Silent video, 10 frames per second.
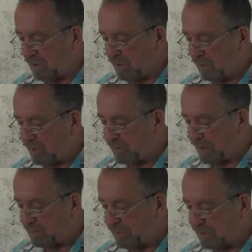There were
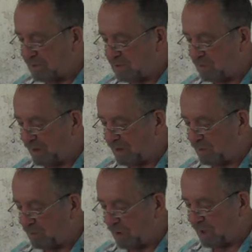not summer's
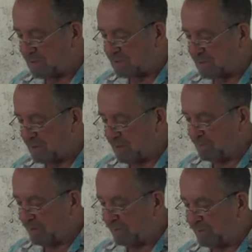desolation
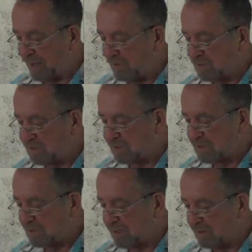left, a
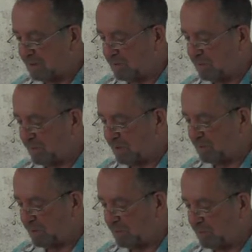liquid prisoner
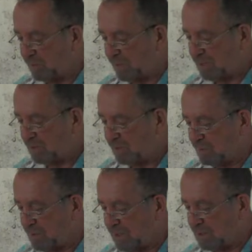pent in
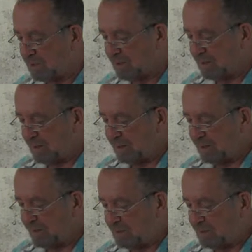walls of glass.